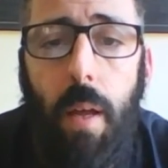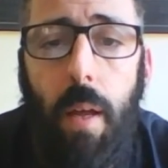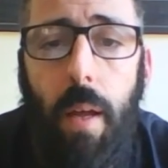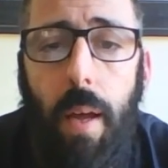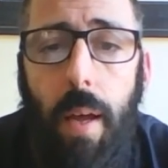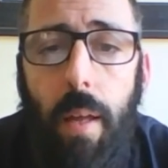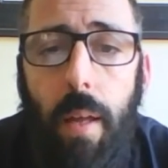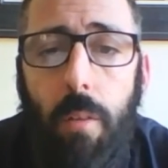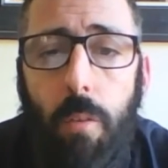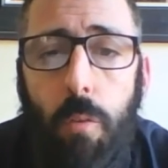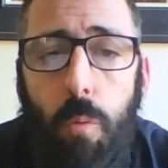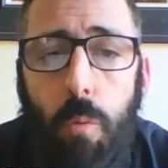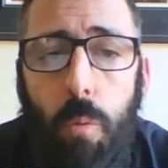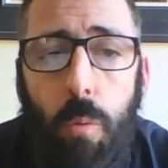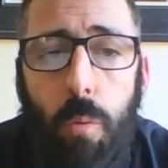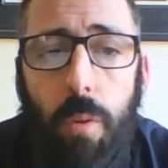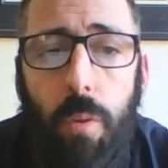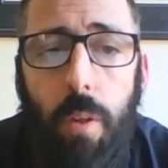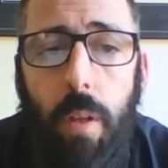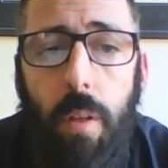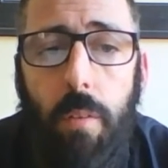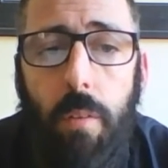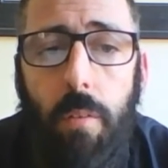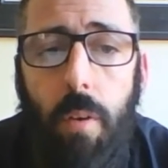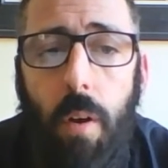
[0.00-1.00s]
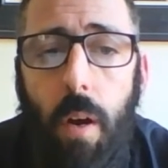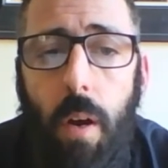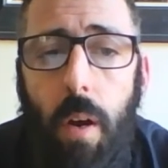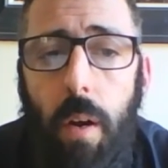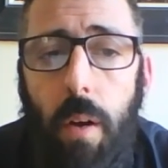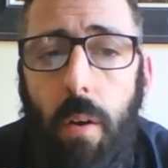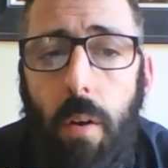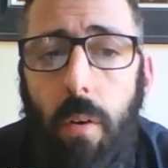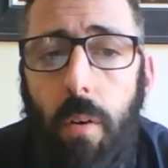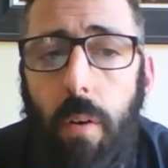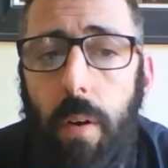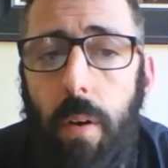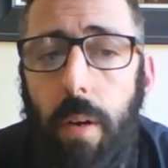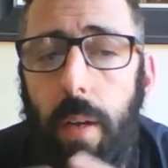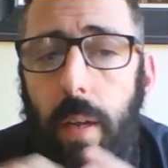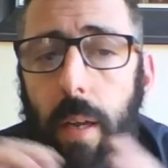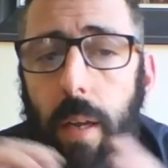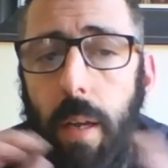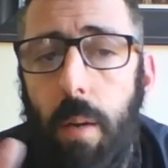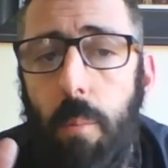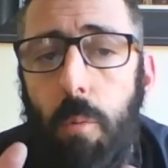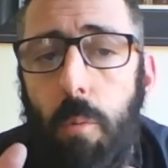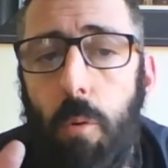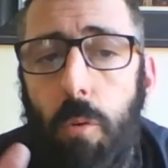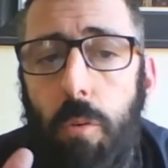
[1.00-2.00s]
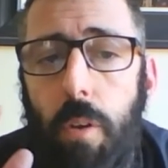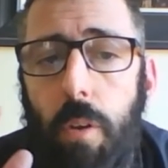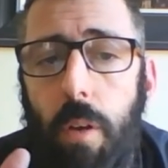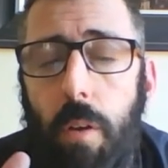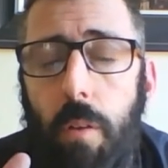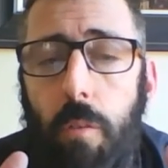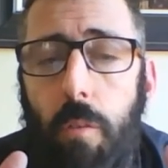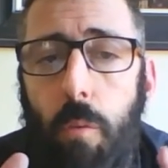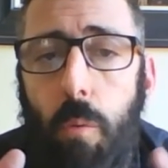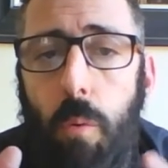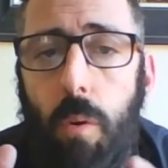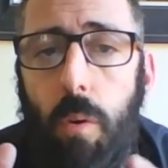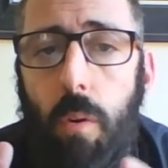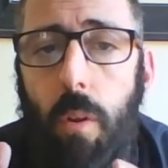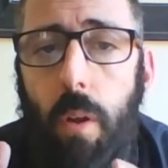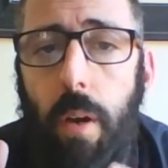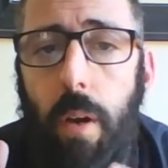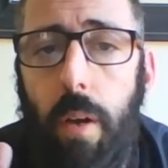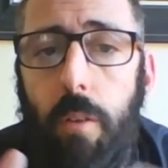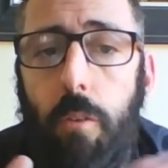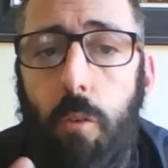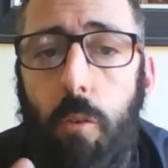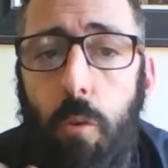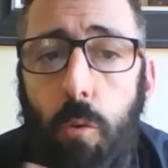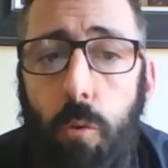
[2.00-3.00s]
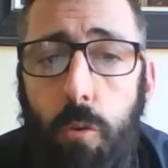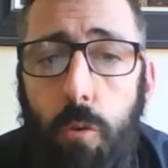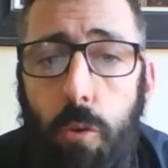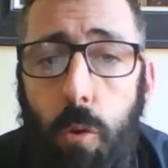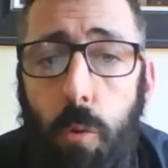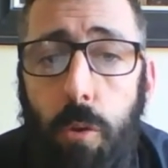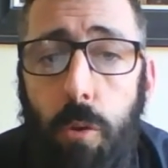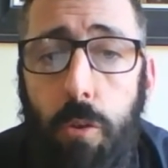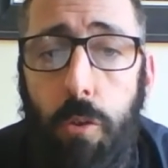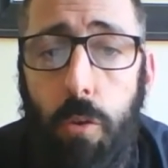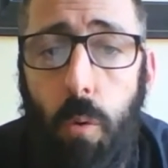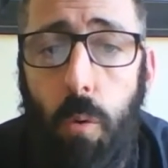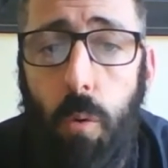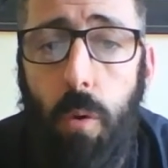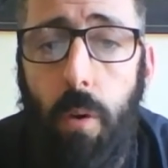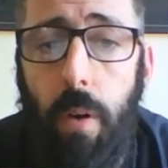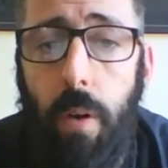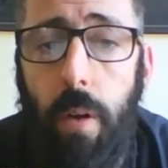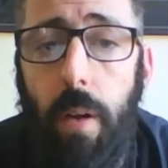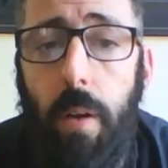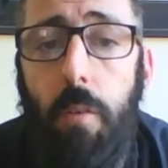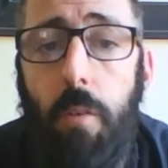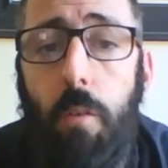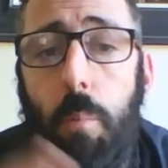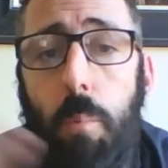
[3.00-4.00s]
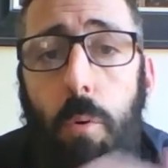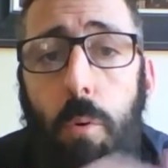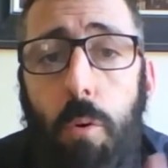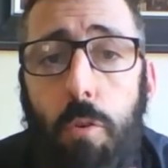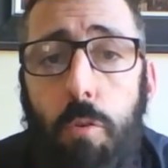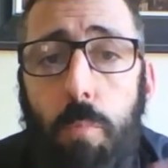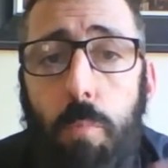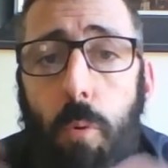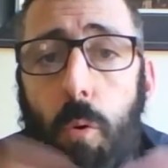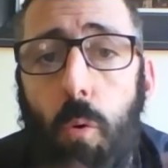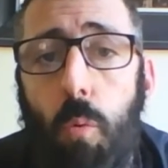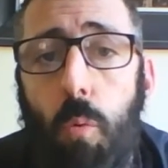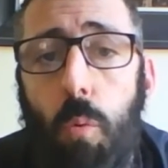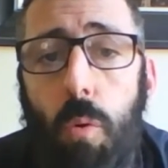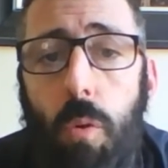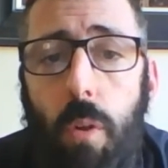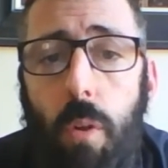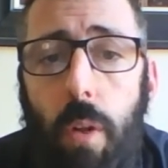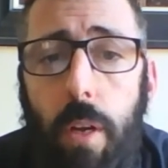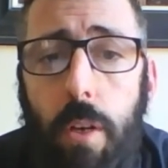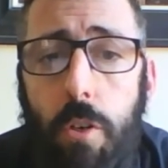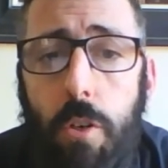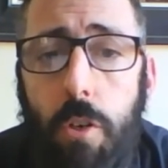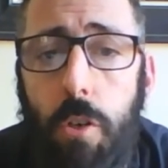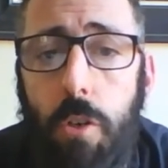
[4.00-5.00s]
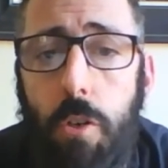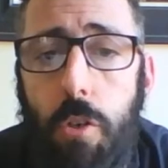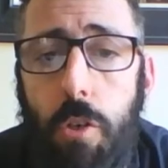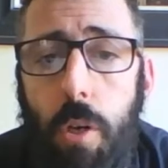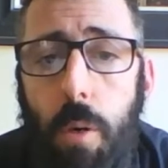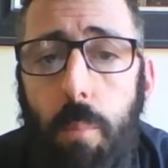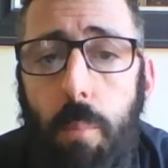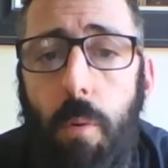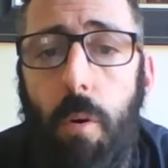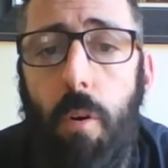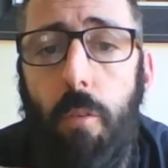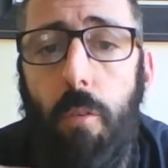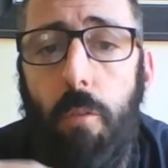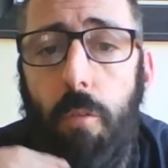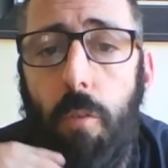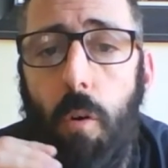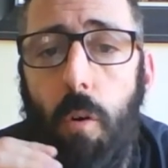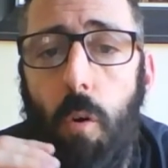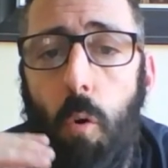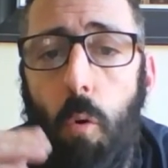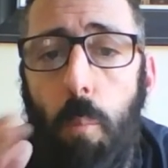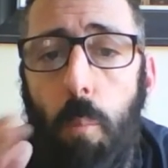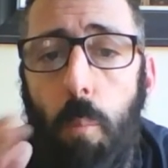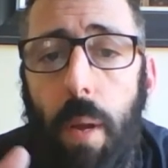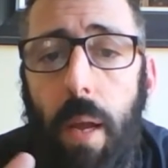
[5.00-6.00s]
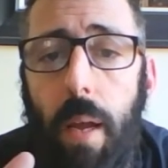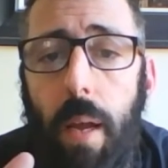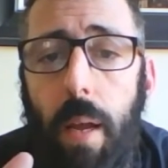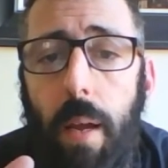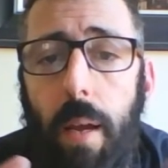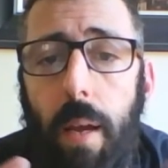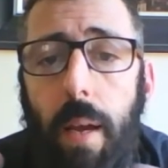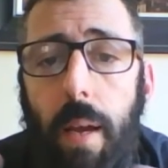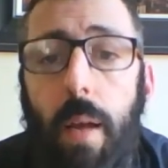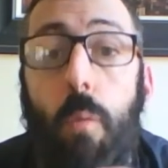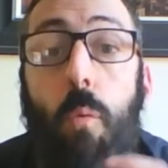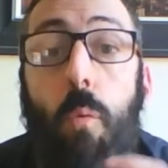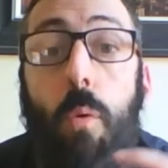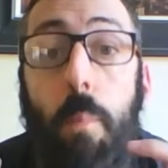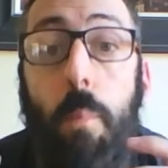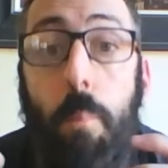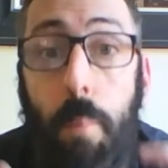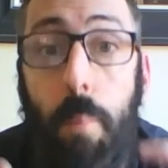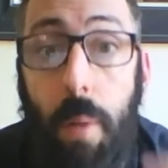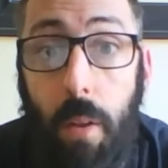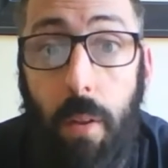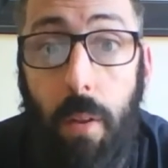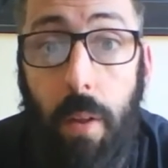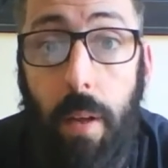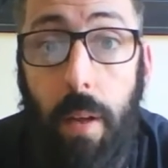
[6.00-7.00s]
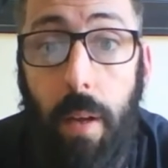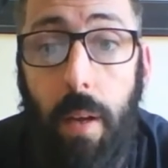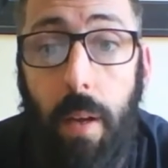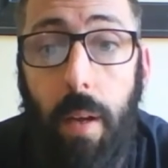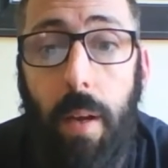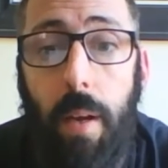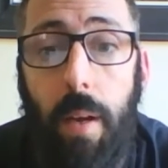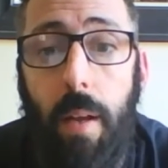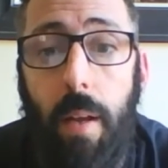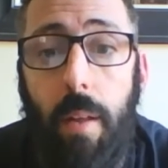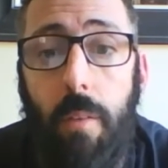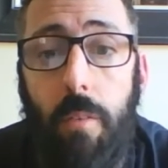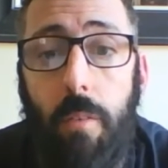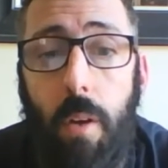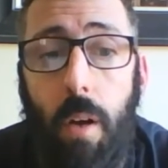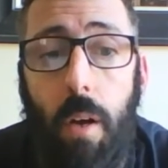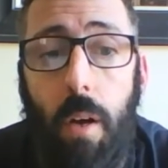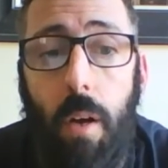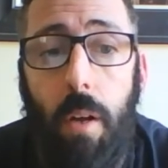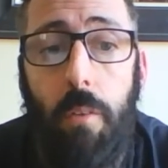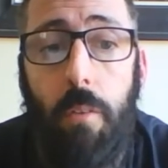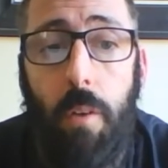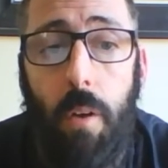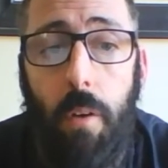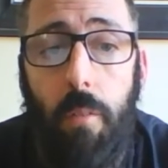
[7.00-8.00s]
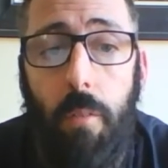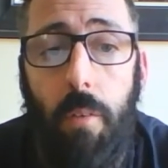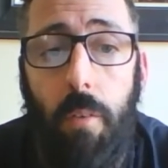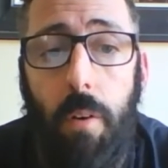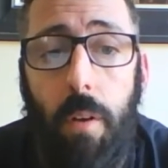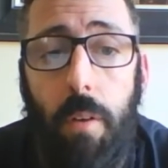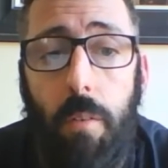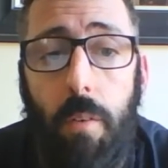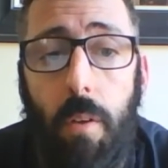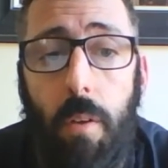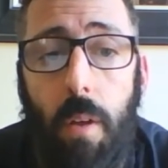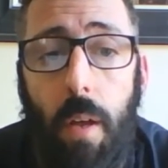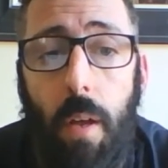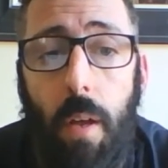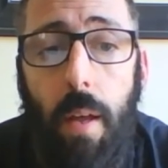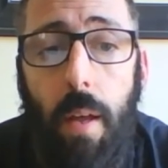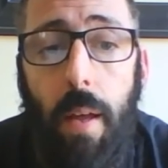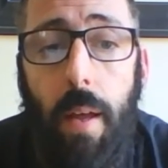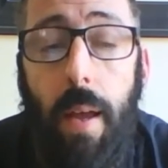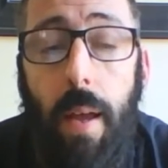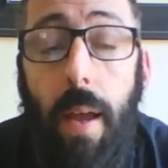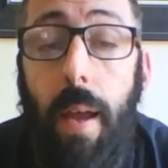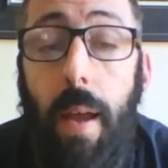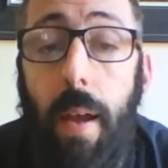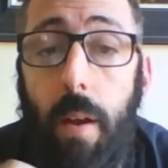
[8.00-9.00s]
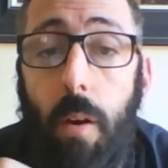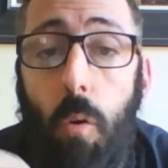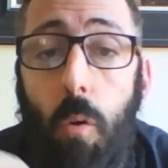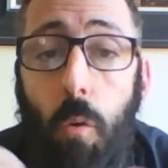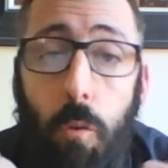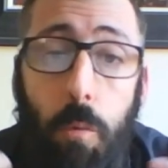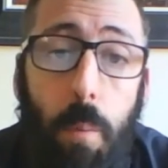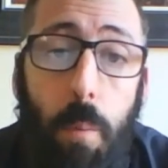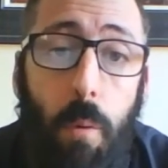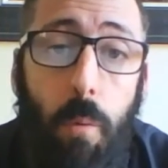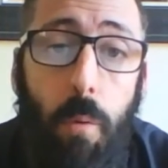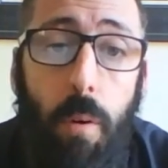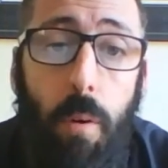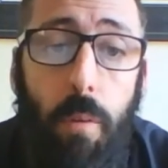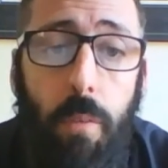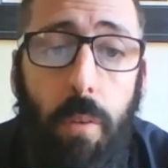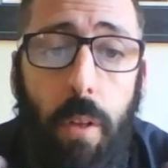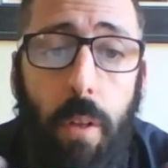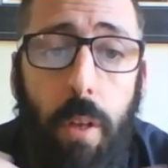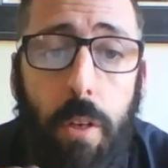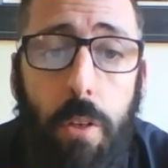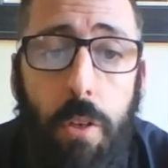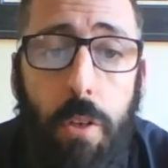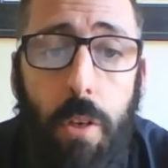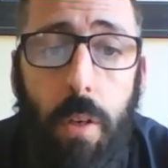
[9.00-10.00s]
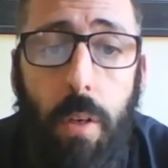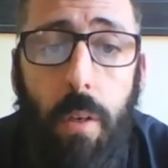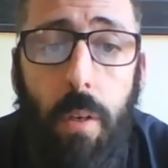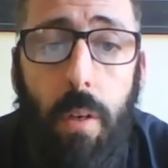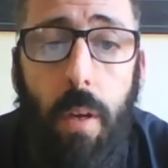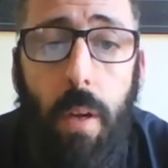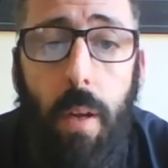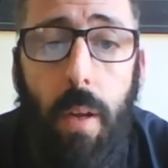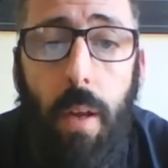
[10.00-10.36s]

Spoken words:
And through the entire Hebrew to Israelite to Jewish story is a push-pull relationship of obeying and rebelling against God's covenants and ultimate revelation,